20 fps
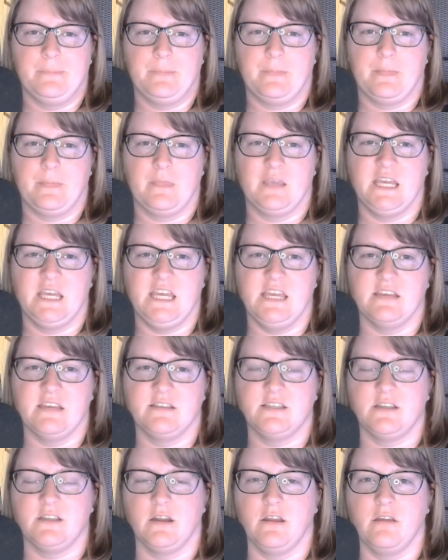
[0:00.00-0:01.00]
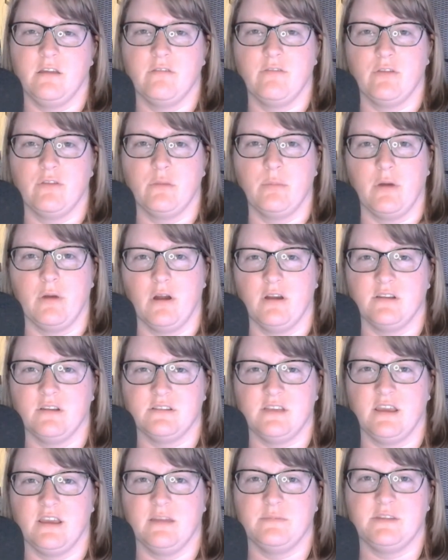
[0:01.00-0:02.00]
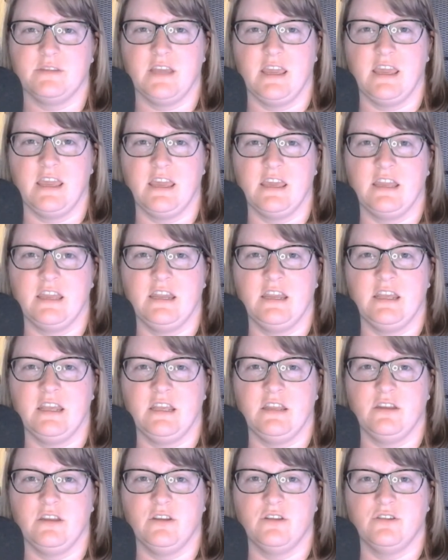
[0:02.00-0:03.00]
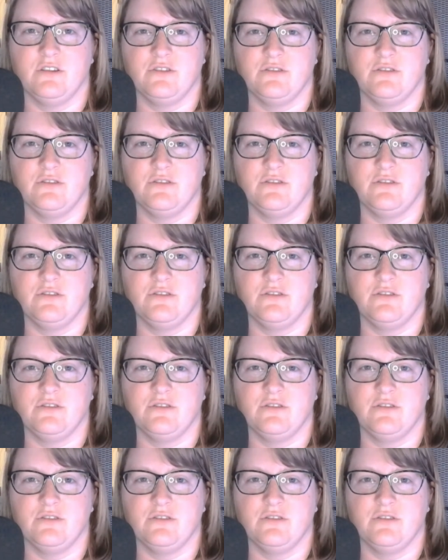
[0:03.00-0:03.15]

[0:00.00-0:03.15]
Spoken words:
He is studying for the bar exam, taking it in